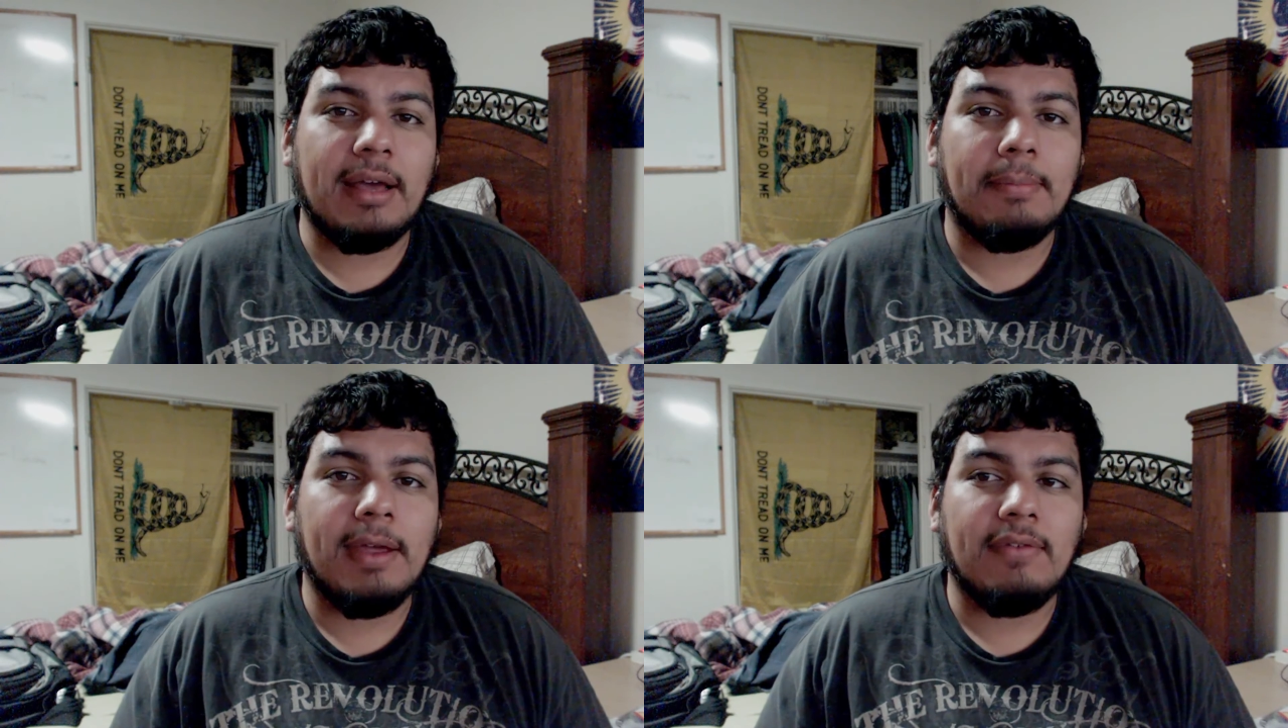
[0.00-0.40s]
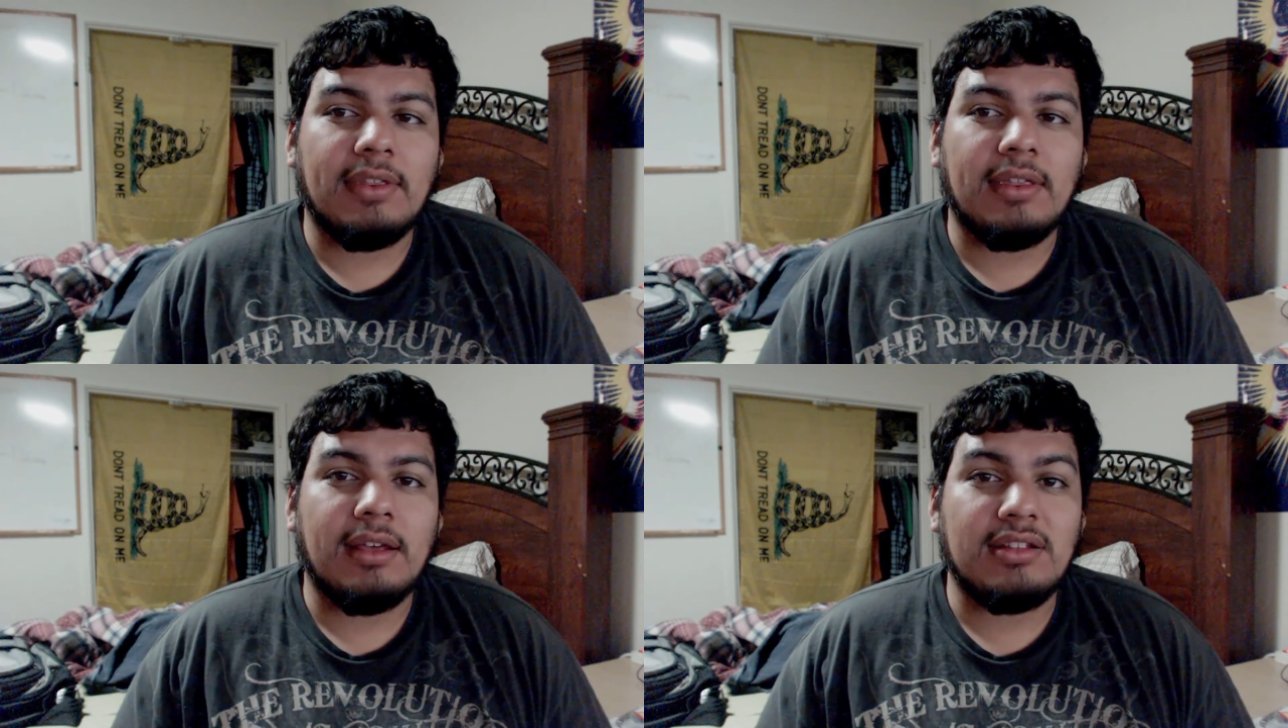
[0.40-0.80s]

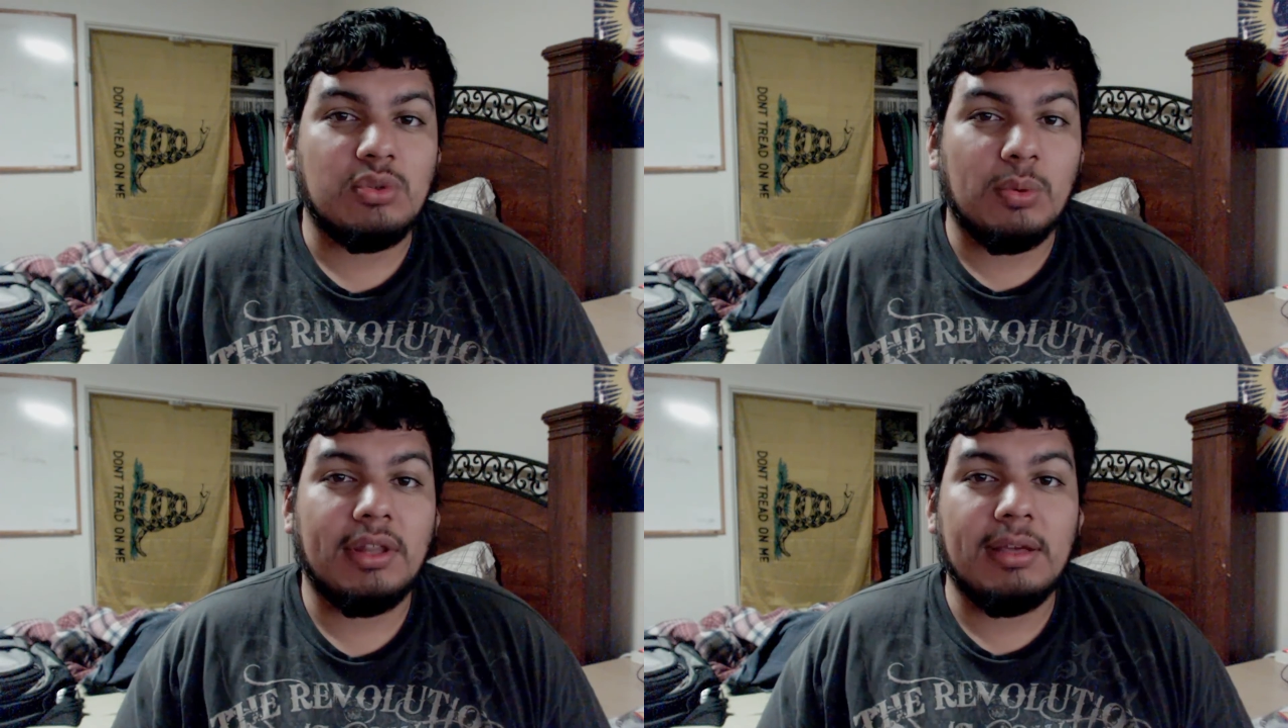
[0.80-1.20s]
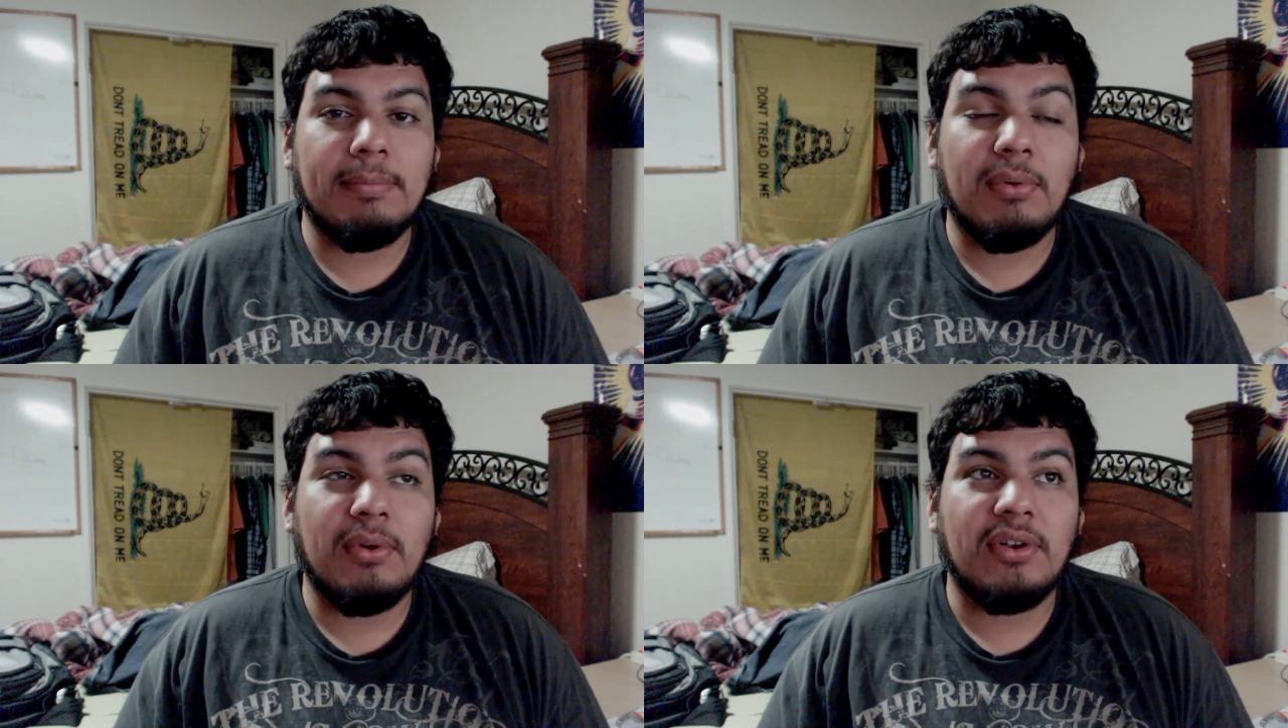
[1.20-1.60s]
everything. It's really
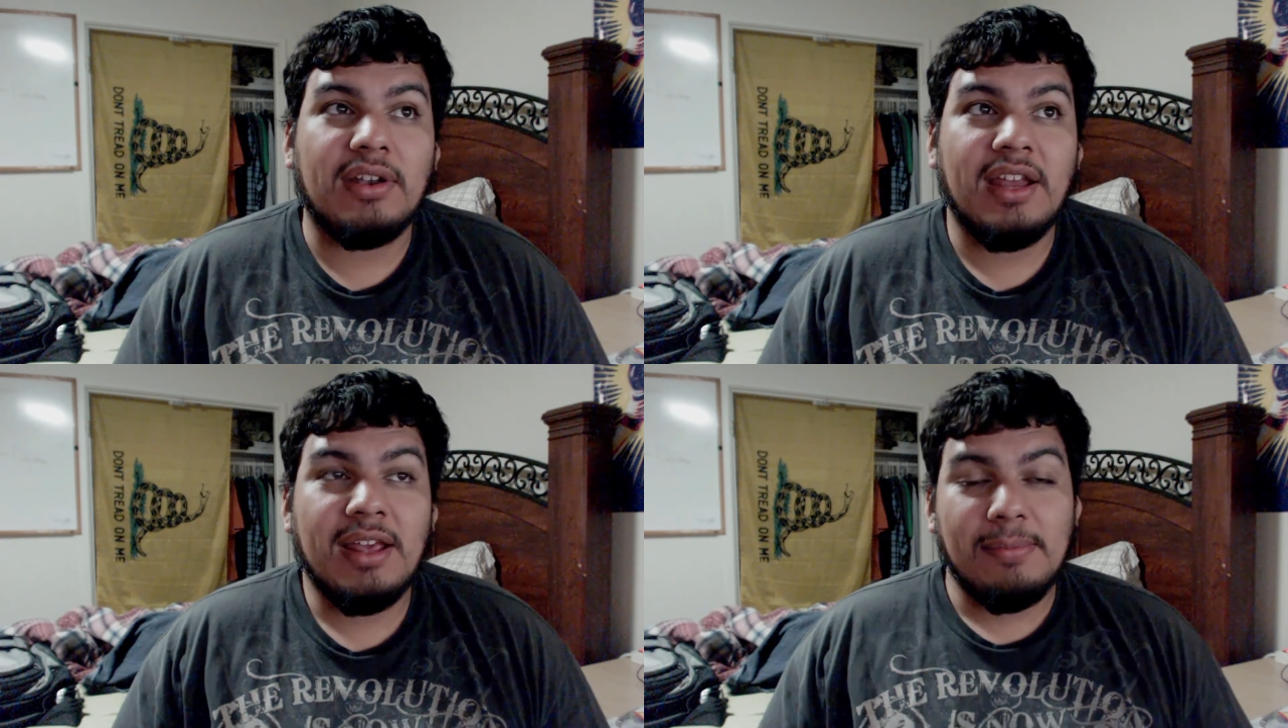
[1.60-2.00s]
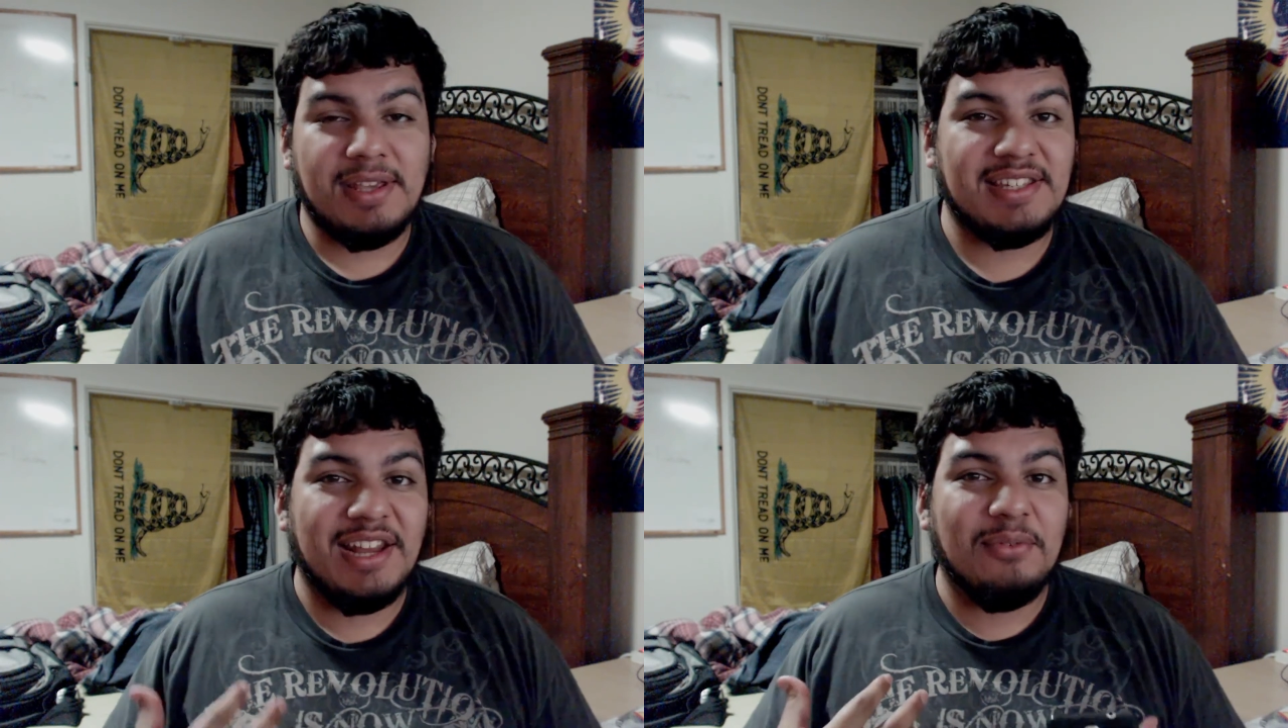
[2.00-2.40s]
important because
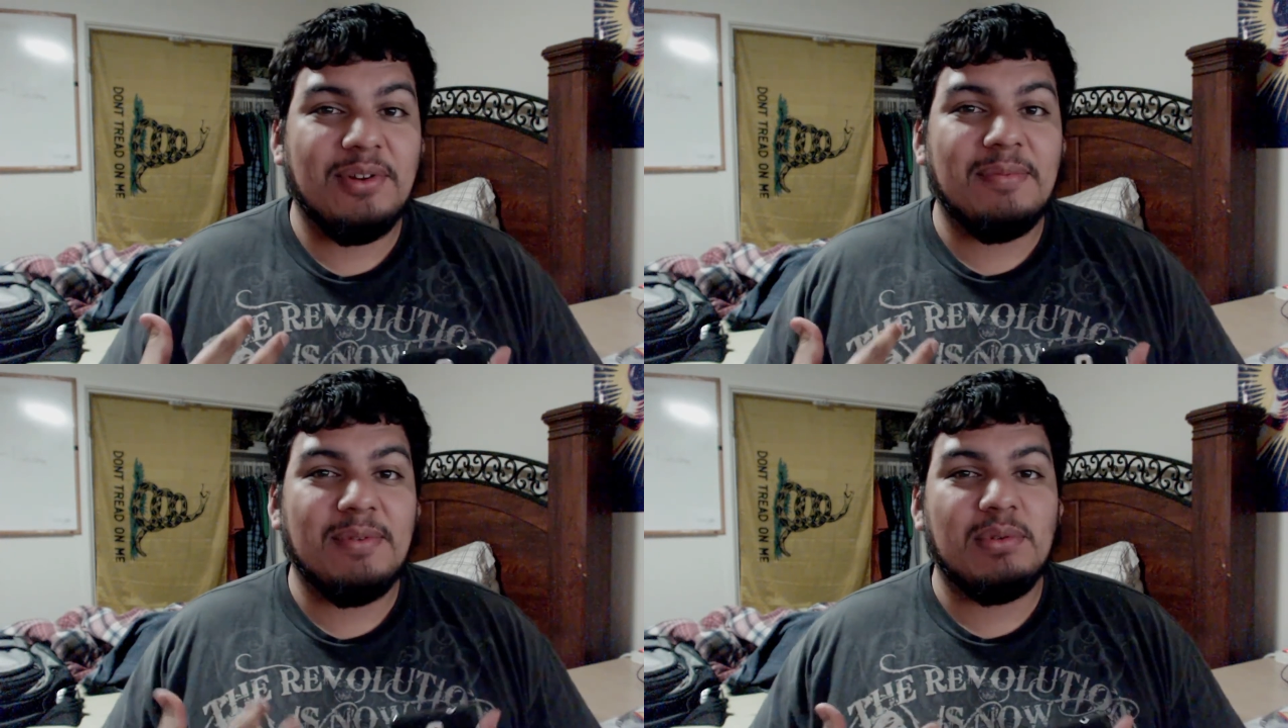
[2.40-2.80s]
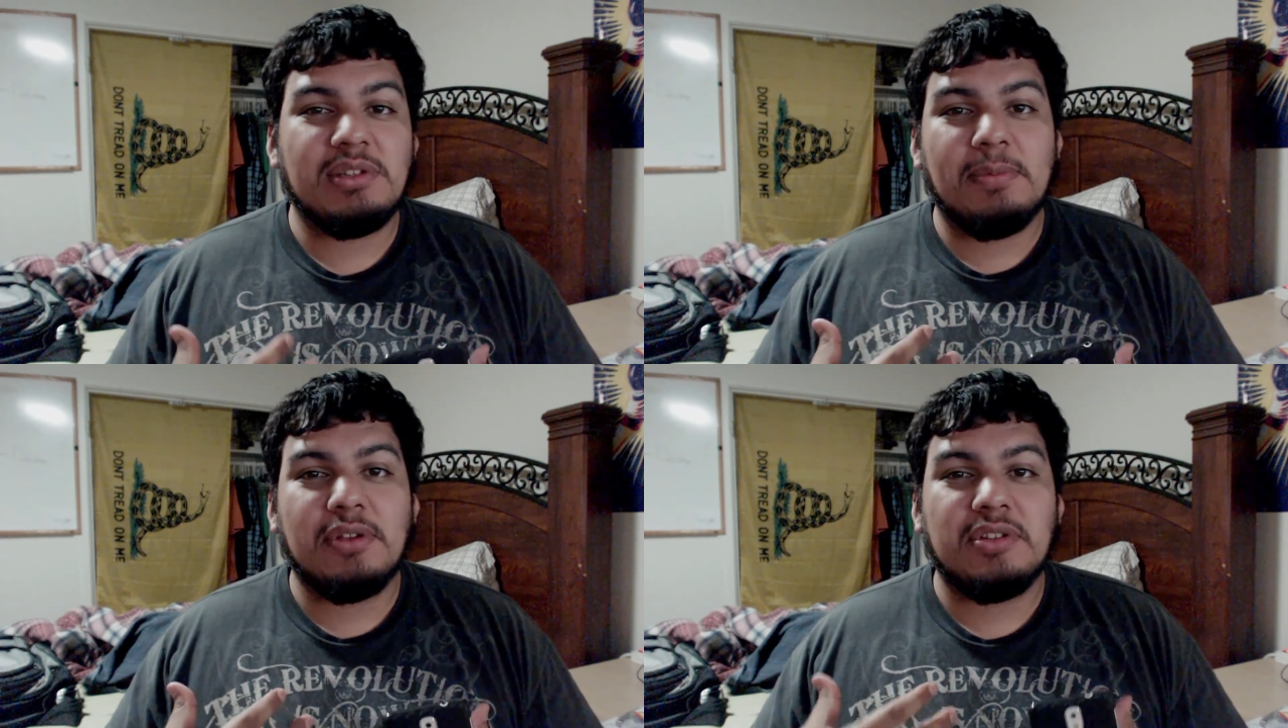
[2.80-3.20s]
I don't want to be
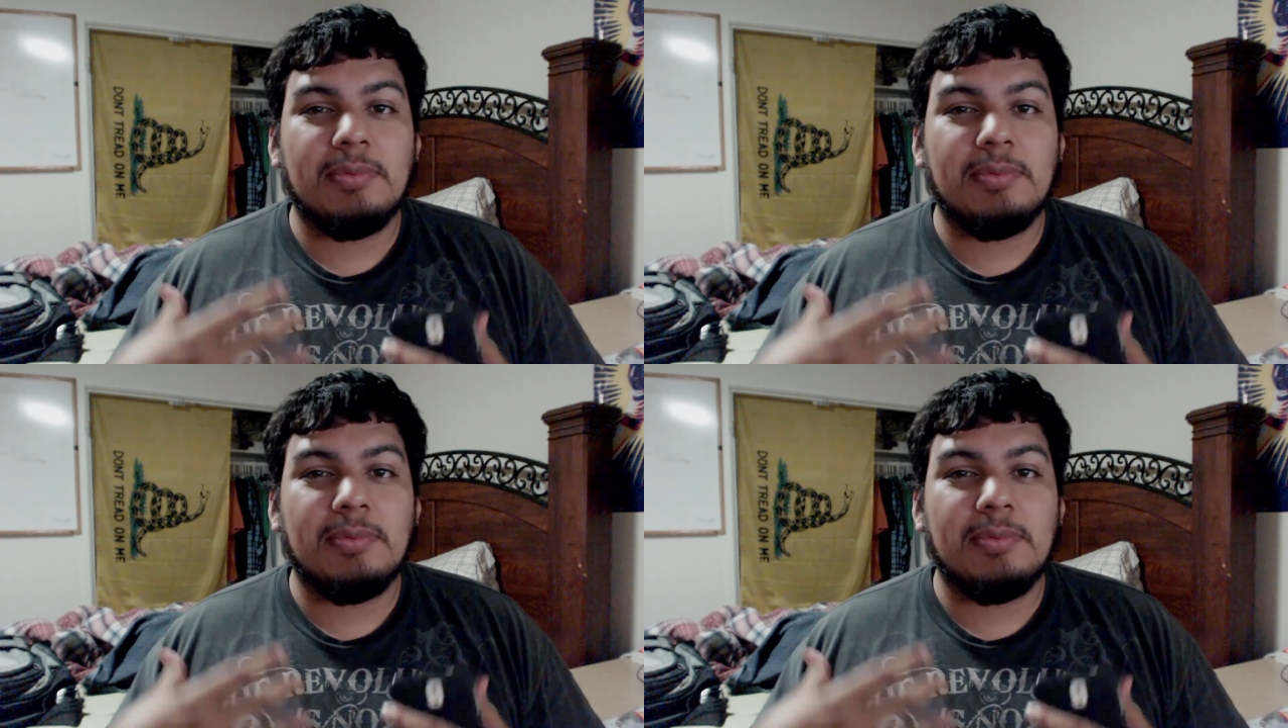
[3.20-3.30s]
responsible